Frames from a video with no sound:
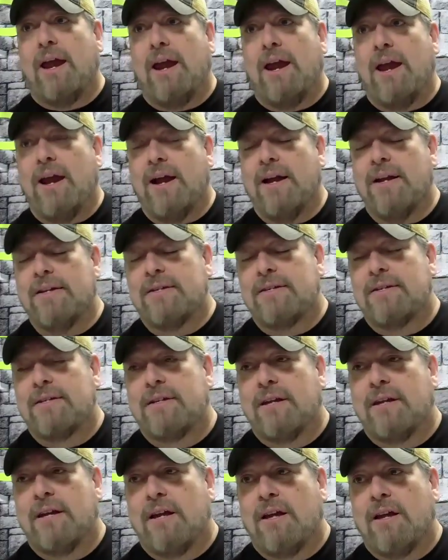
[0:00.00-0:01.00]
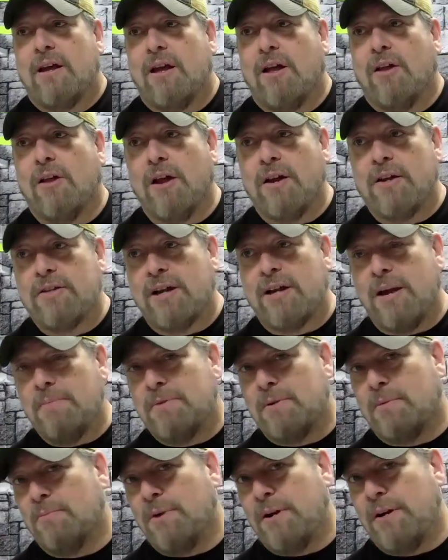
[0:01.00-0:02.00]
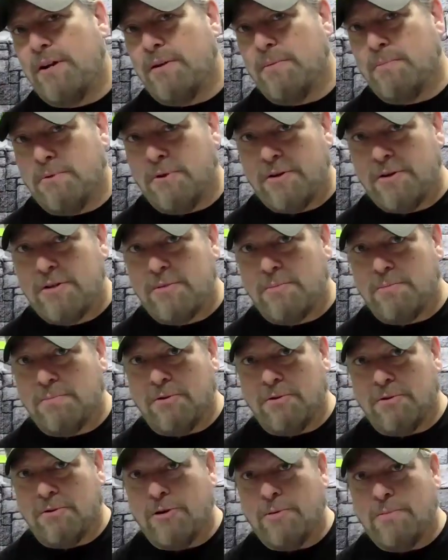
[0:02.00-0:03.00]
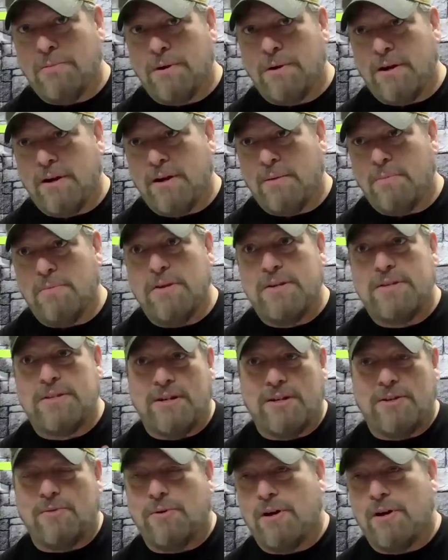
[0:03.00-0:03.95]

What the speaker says: And a lot of times I'm reading a book to blurb and I'm listening